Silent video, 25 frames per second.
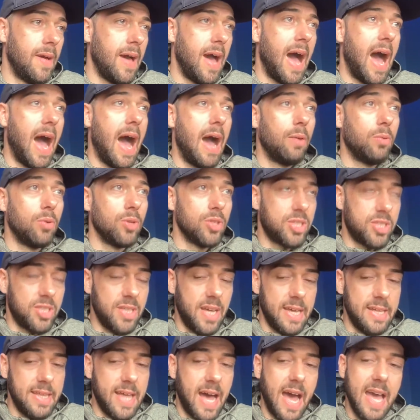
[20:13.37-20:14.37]
I will
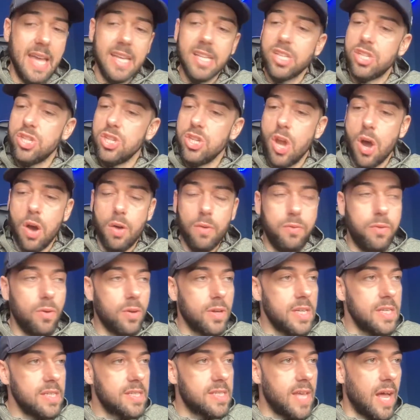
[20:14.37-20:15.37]
say that it's not
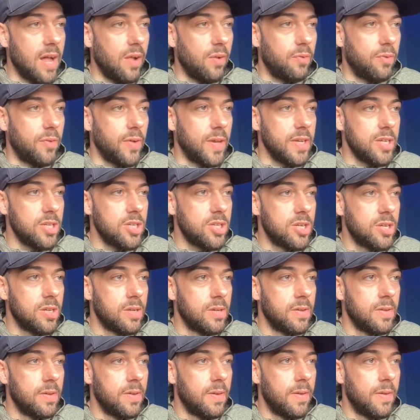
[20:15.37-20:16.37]
fucking selfish.
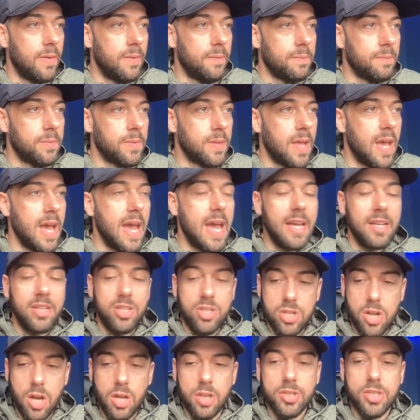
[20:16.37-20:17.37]
It's
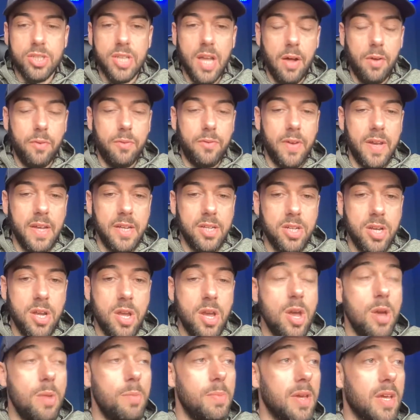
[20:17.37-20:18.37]
not selfish
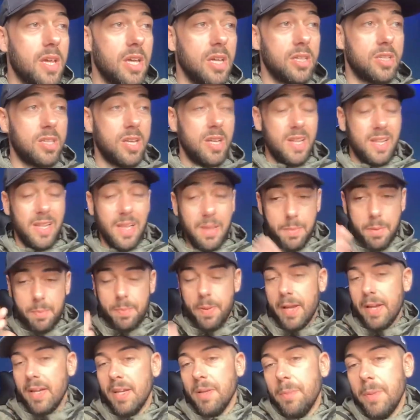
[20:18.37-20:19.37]
because, let me
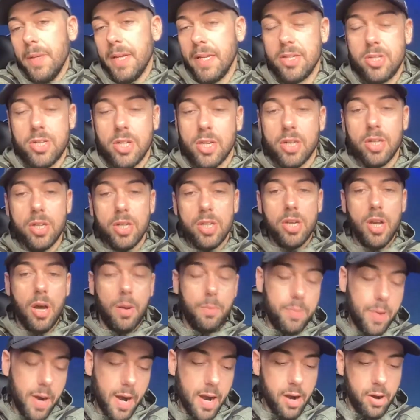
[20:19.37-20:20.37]
paint a picture. You're
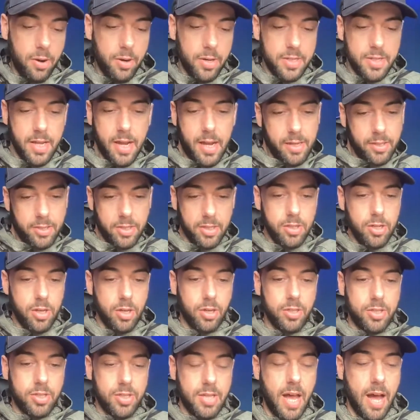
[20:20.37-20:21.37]
not prioritizing
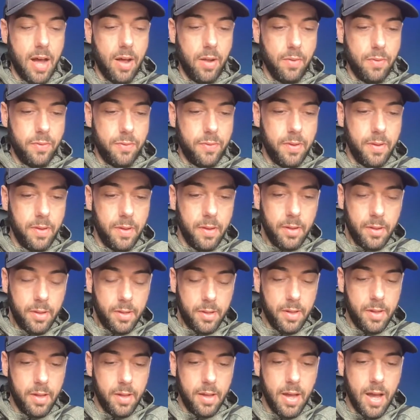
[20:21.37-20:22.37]
yourself
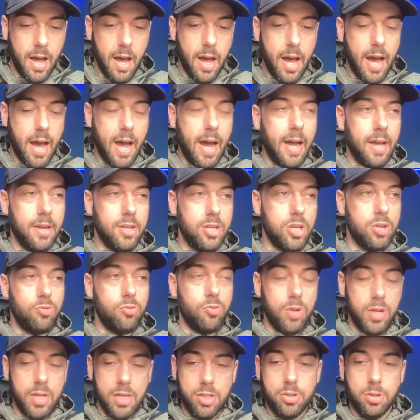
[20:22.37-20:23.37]
and you
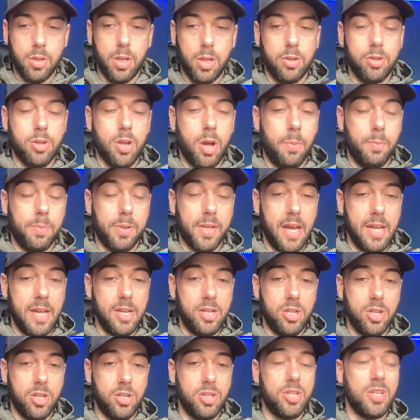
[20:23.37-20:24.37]
run into a load of
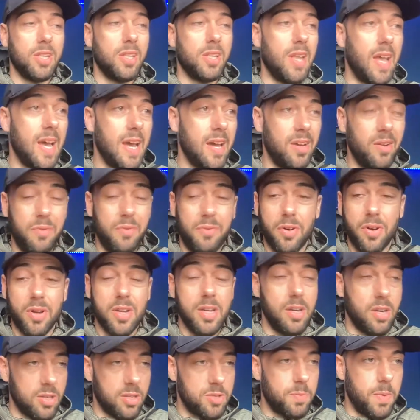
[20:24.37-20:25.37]
complications. You lay on a
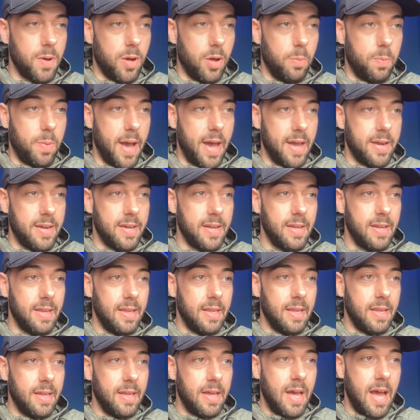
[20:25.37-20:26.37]
fucking hospital bed
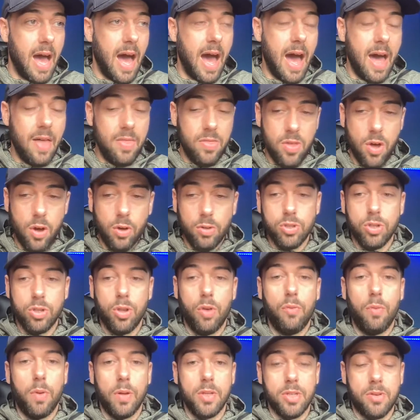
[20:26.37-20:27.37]
and those
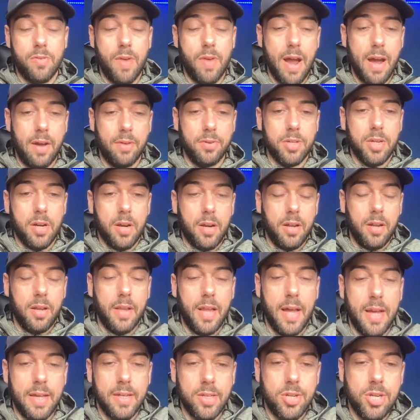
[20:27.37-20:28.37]
loved ones around you are
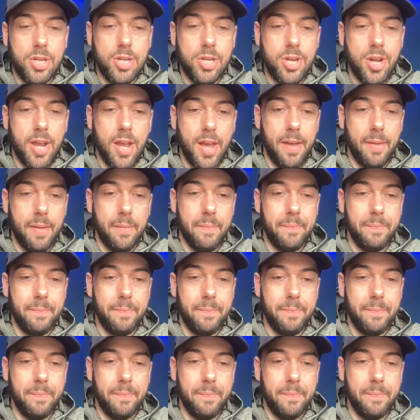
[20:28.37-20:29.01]
like, shit.